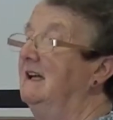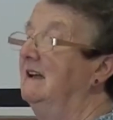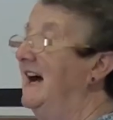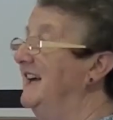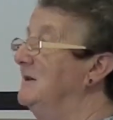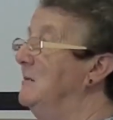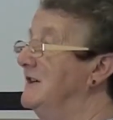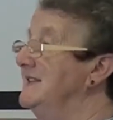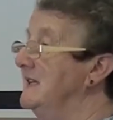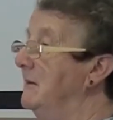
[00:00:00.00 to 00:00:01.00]
lie them
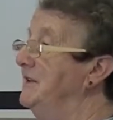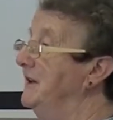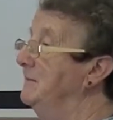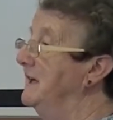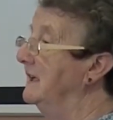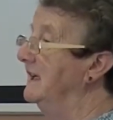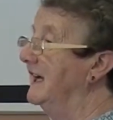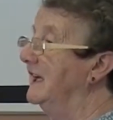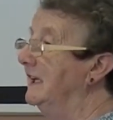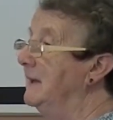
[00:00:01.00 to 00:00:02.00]
on something, be it
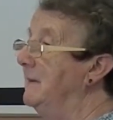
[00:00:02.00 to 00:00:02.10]
crinkly